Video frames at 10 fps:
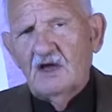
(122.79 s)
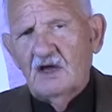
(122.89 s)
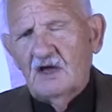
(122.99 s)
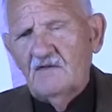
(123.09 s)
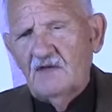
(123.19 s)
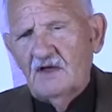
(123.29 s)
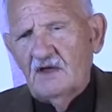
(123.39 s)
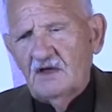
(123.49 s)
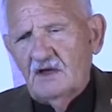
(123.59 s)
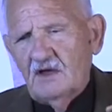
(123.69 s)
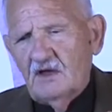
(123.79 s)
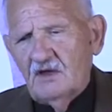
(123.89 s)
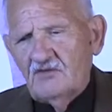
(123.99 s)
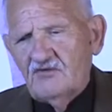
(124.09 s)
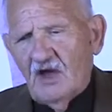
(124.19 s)
In the
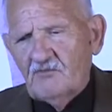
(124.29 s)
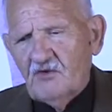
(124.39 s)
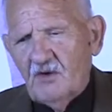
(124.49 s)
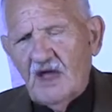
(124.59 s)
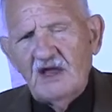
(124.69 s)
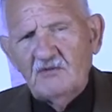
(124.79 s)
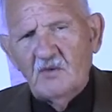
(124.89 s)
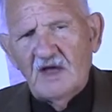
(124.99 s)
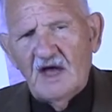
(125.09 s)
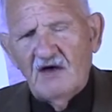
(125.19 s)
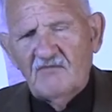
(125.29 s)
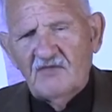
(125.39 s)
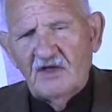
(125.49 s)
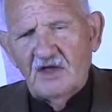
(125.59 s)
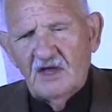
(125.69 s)
chapter 8, we have
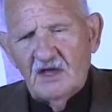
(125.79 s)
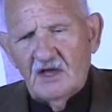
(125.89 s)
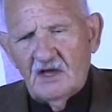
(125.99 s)
the